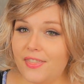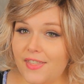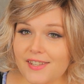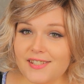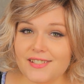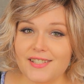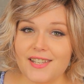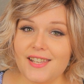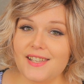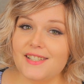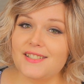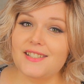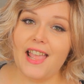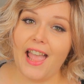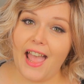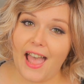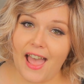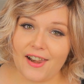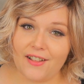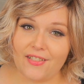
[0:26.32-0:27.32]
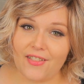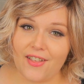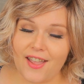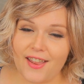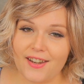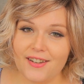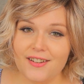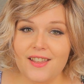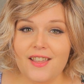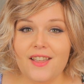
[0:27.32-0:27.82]
This is
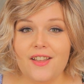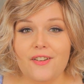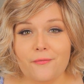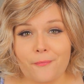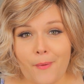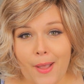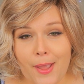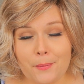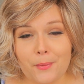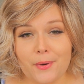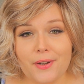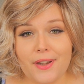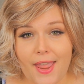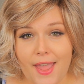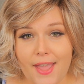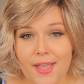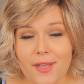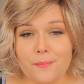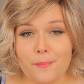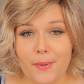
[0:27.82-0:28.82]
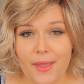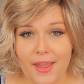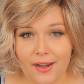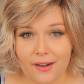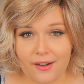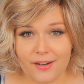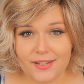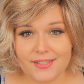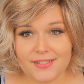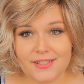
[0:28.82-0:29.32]
Adeline by Rene of
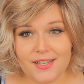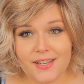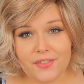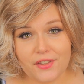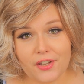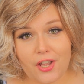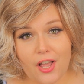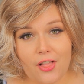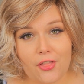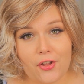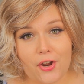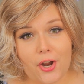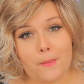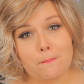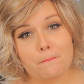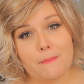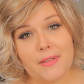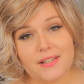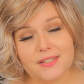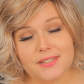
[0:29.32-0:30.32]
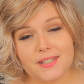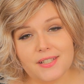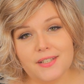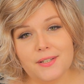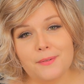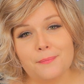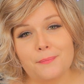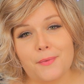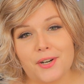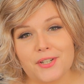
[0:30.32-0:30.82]
Paris in the color
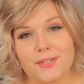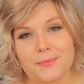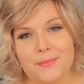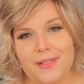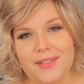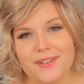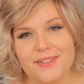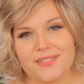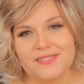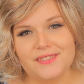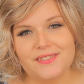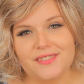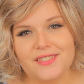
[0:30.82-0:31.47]
Melted Marshmallow.